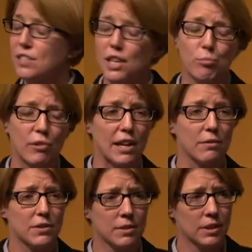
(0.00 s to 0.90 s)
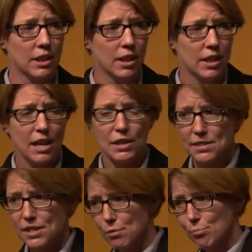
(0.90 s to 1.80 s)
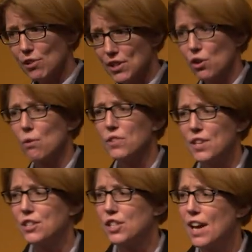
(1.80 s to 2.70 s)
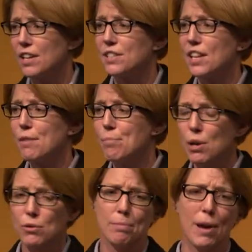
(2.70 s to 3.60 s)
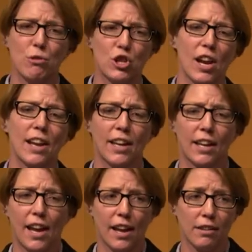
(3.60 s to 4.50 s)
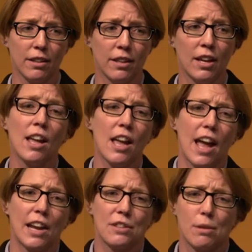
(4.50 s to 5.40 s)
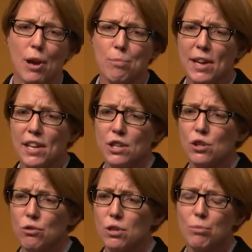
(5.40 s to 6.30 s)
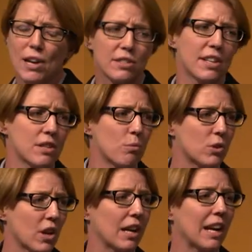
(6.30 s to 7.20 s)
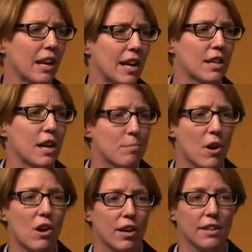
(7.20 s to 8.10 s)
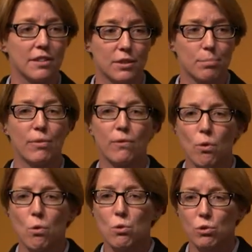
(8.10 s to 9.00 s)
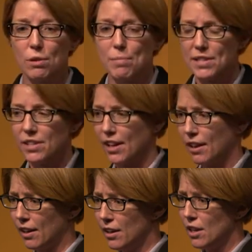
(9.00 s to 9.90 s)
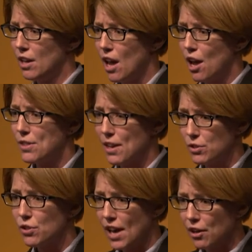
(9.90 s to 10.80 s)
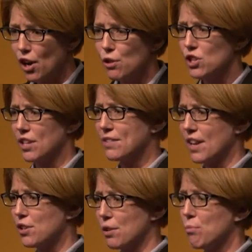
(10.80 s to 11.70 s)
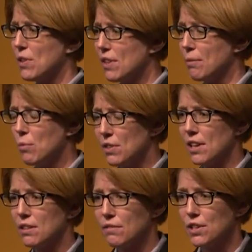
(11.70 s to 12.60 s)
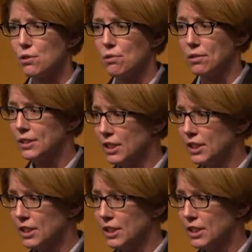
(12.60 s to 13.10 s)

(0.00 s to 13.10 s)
debriefs. Now, these didn't breach confidentiality, but it was about checking in, and it's about making sure the practitioner was going to clear their mind before committing uh, that to that coaching session with the, with the individual.